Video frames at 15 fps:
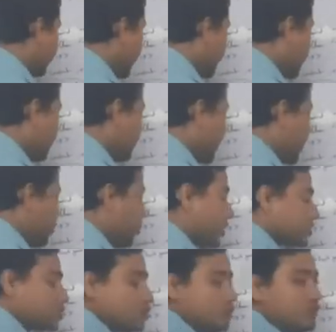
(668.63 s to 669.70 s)
width
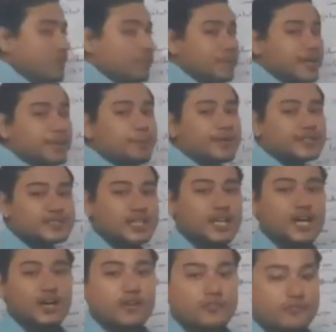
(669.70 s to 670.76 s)
equals to 50%.